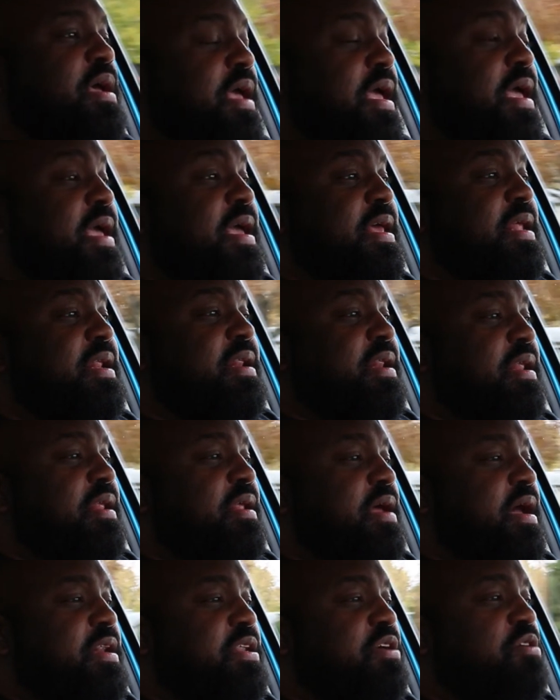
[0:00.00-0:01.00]
And
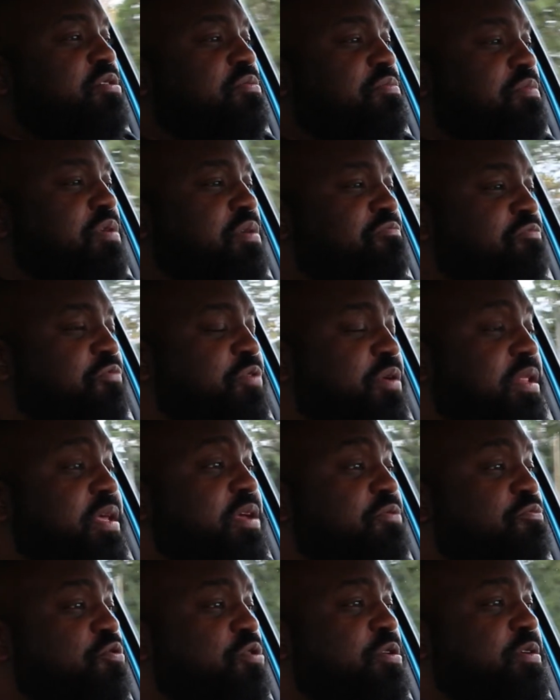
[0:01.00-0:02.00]
I don't really
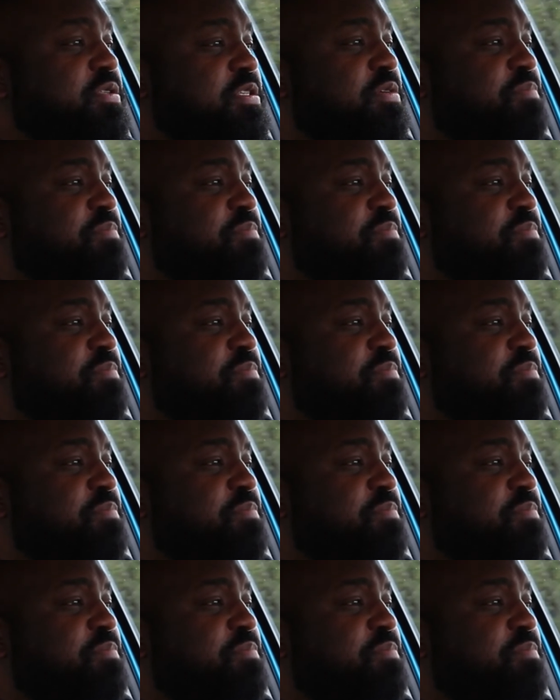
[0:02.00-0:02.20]
want